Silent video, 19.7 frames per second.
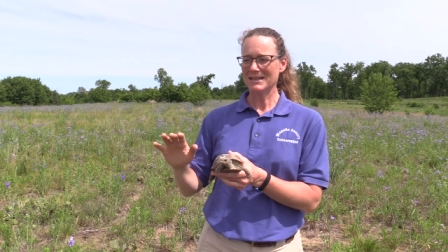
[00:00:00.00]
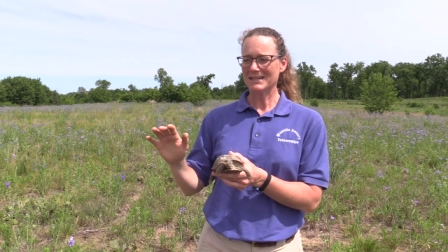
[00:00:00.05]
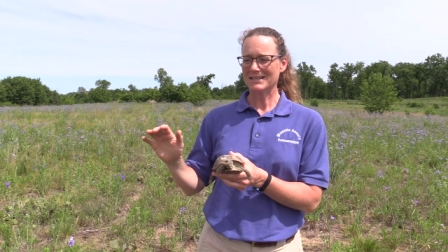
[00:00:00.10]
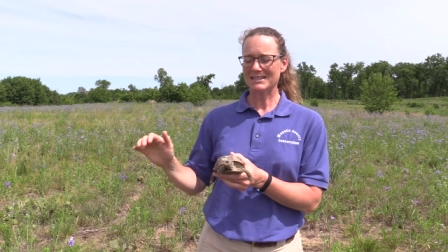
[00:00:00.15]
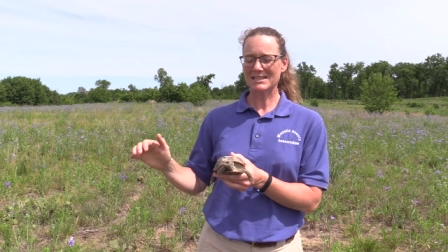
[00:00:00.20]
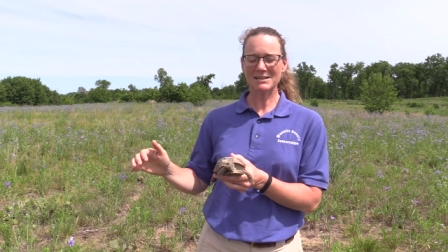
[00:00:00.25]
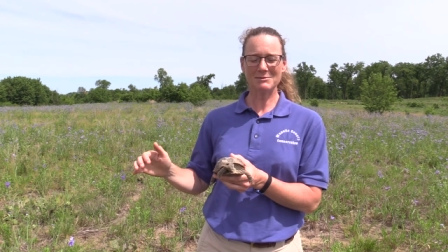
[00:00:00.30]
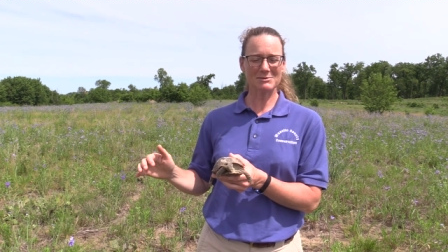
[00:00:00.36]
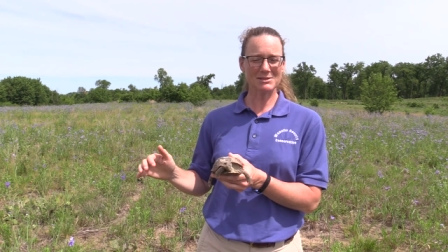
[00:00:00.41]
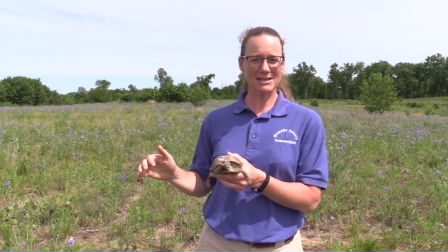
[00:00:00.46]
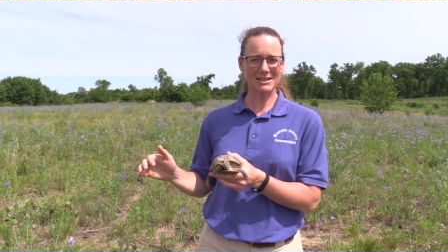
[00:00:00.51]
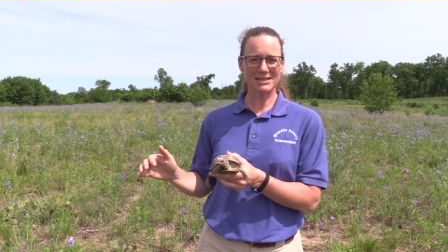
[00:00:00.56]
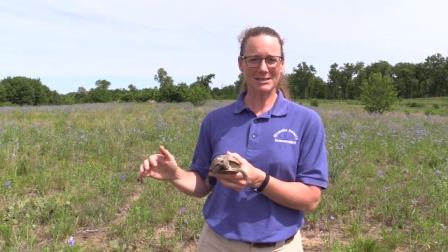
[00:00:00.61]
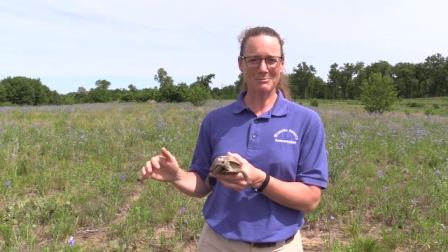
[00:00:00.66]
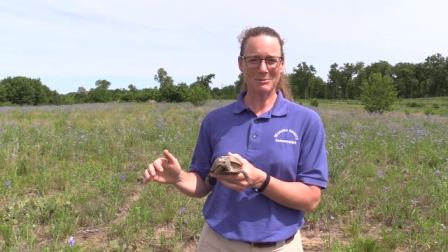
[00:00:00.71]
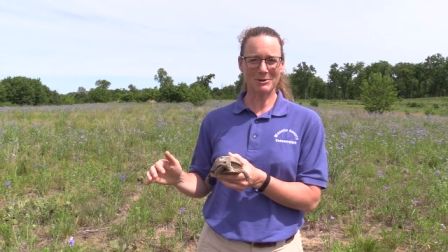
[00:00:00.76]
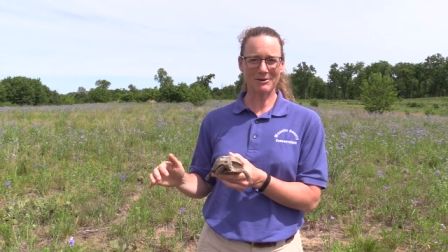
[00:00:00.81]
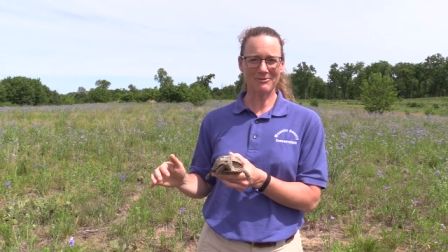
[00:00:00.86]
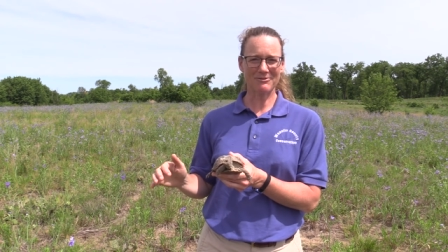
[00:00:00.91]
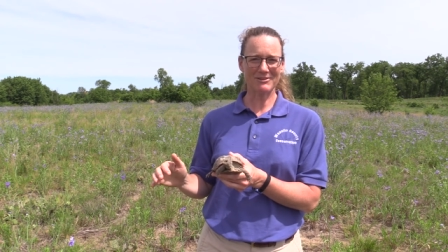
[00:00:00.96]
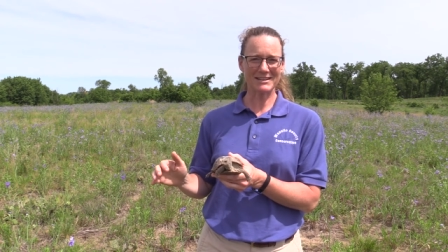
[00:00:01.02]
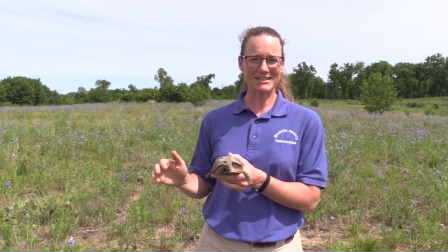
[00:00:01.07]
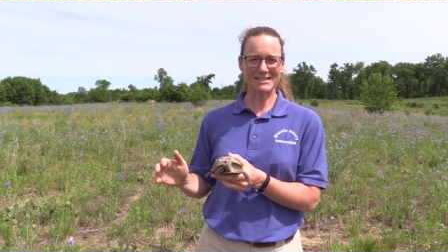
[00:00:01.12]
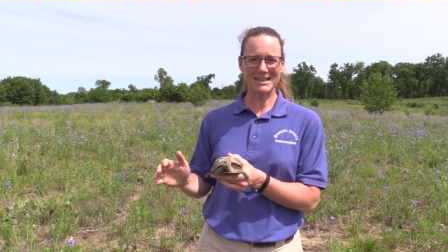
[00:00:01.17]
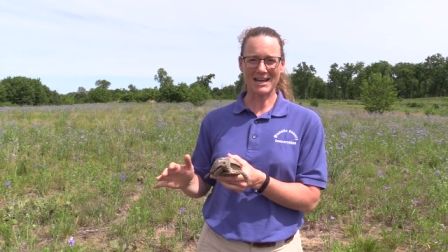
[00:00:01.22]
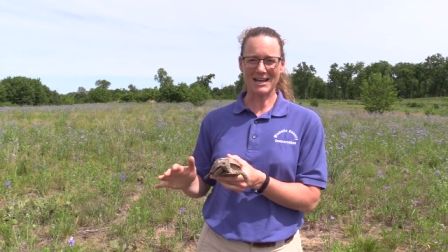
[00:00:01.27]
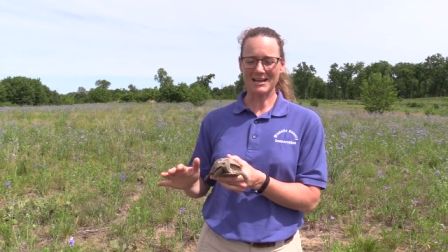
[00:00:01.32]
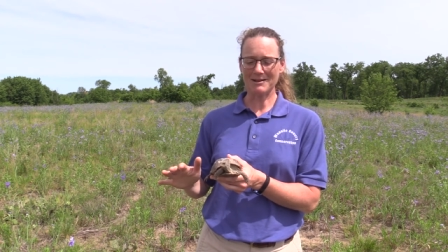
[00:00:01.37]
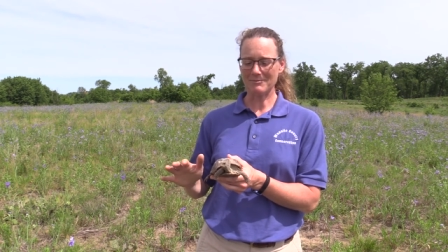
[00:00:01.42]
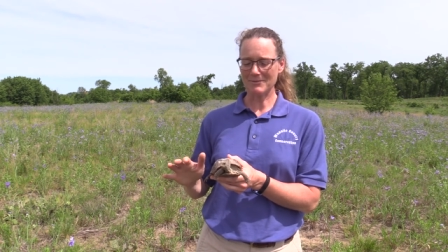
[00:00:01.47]
Seems like the perfect
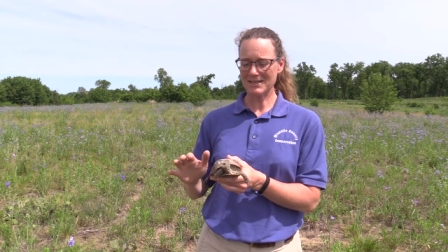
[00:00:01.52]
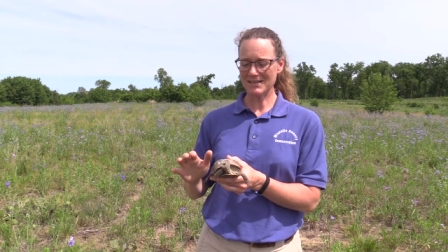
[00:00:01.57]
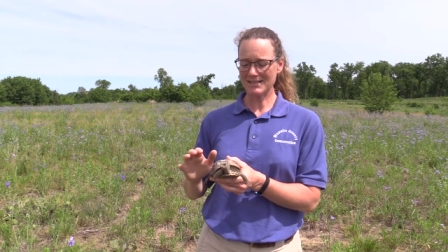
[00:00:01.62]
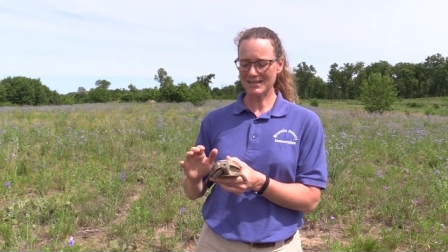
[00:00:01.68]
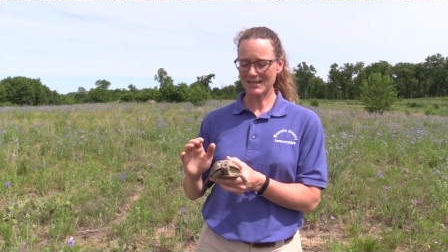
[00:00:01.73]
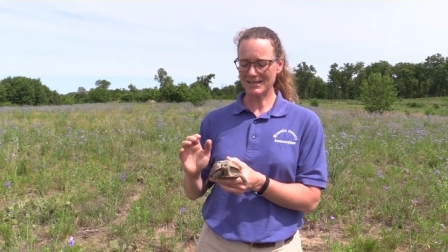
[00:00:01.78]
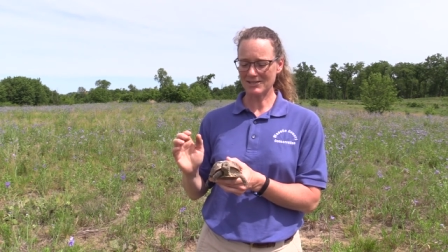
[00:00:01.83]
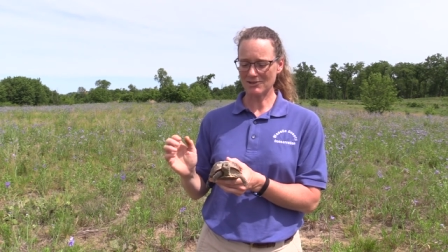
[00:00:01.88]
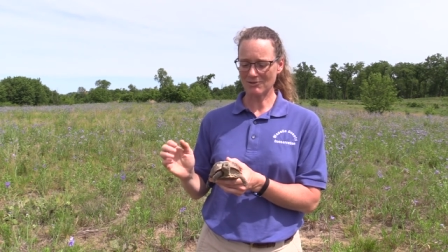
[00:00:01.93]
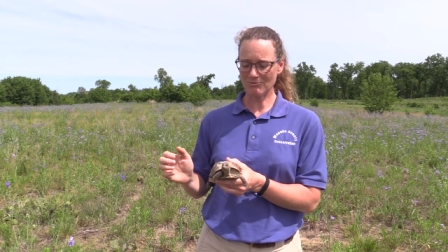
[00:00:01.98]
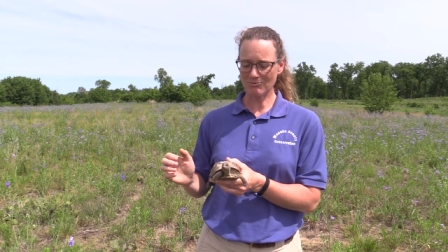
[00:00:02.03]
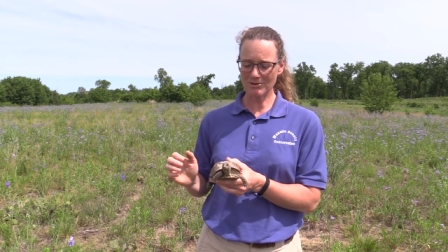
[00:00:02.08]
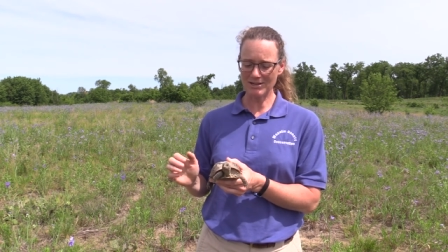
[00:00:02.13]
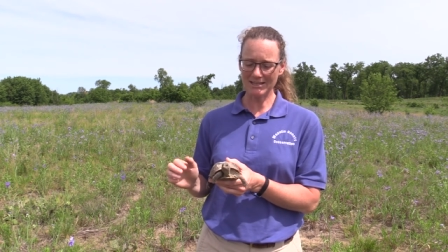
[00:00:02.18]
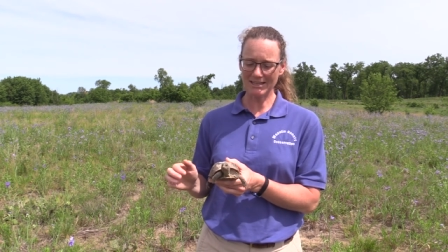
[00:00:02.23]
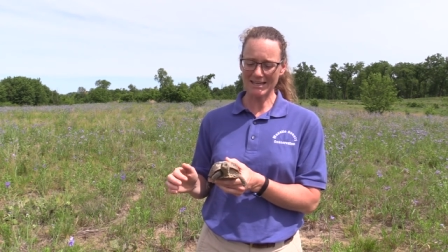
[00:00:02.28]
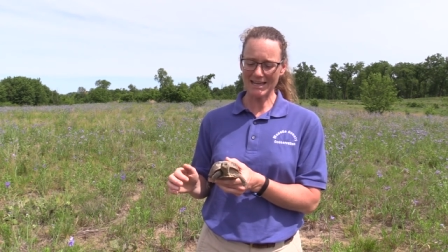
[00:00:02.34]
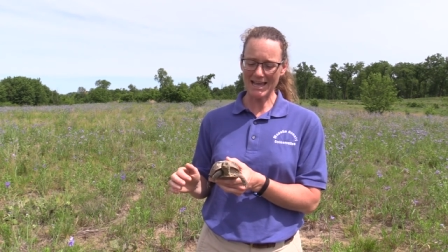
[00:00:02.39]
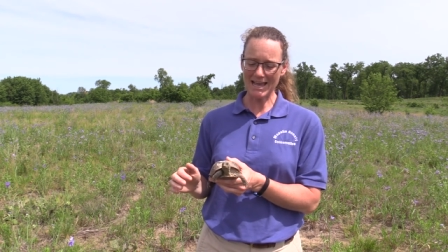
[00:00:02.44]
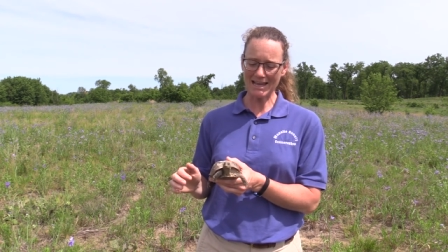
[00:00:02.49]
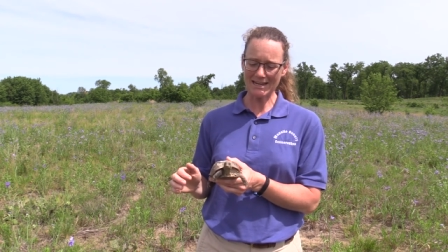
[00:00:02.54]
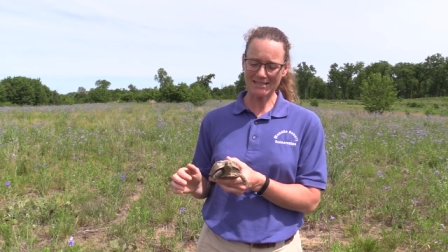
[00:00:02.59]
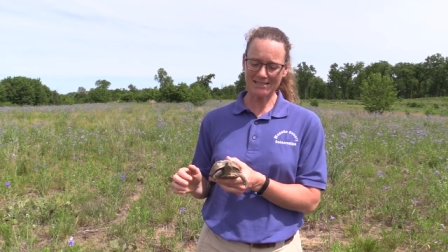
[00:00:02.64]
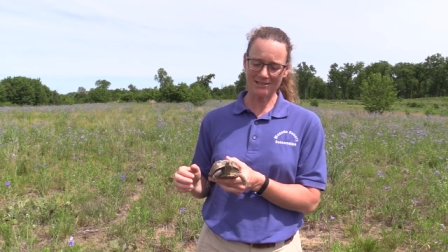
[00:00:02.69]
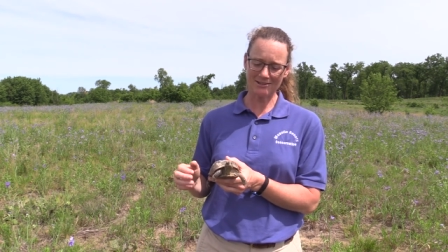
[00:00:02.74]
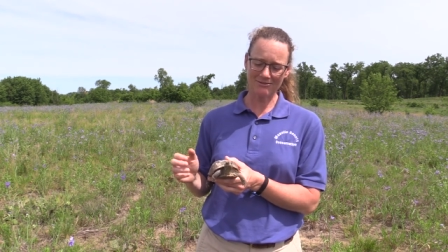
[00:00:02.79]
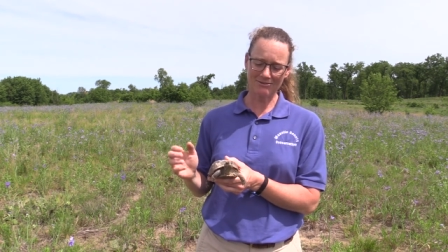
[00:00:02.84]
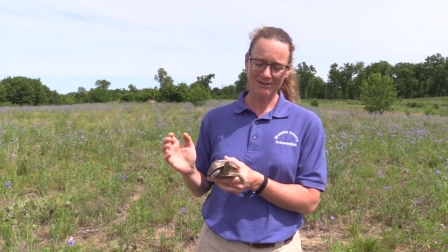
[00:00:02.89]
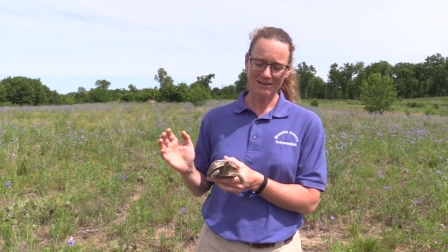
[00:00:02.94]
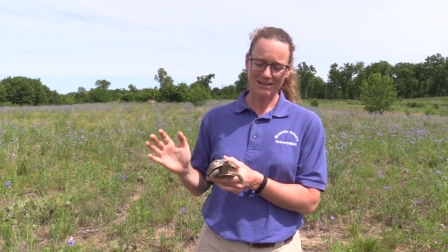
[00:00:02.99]
time. These guys are really
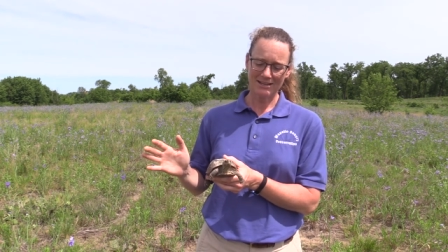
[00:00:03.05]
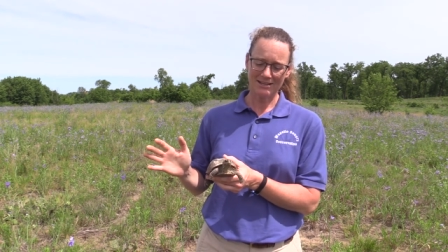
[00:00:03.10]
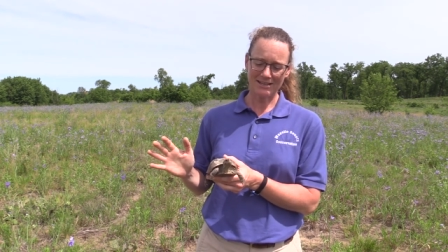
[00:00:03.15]
active.